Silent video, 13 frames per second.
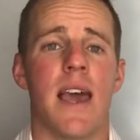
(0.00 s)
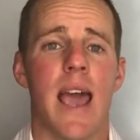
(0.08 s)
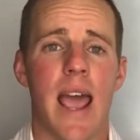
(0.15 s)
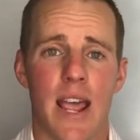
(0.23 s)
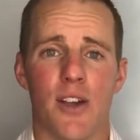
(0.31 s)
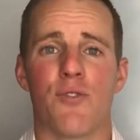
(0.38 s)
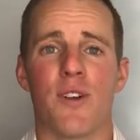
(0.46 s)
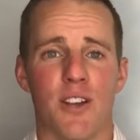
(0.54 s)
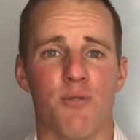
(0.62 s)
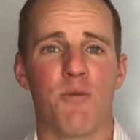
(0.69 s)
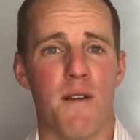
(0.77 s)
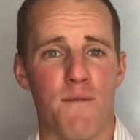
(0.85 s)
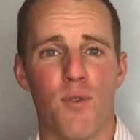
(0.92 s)
angry and
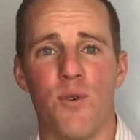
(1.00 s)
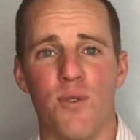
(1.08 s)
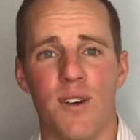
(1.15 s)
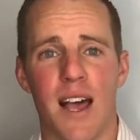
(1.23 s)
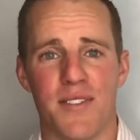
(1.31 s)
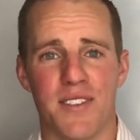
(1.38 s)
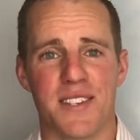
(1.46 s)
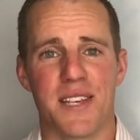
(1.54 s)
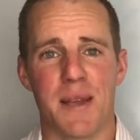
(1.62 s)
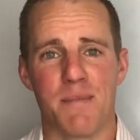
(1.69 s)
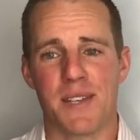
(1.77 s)
grateful at the same